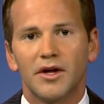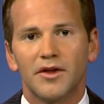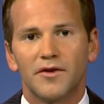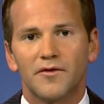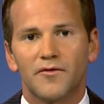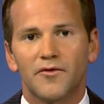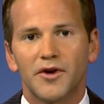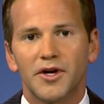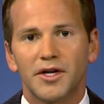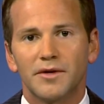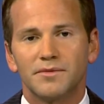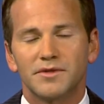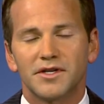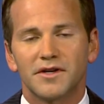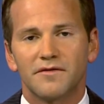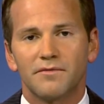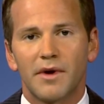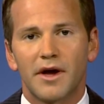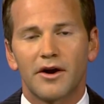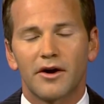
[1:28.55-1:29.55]
the freedoms that
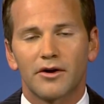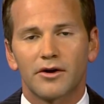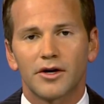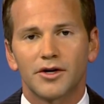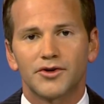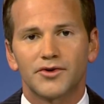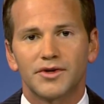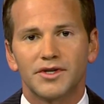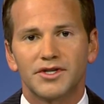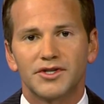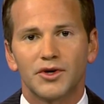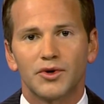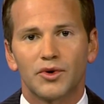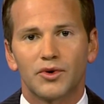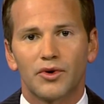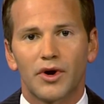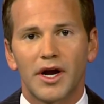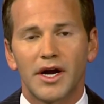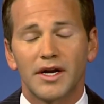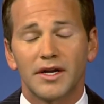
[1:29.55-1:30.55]
have made our country so
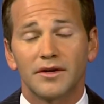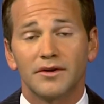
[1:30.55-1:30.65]
great.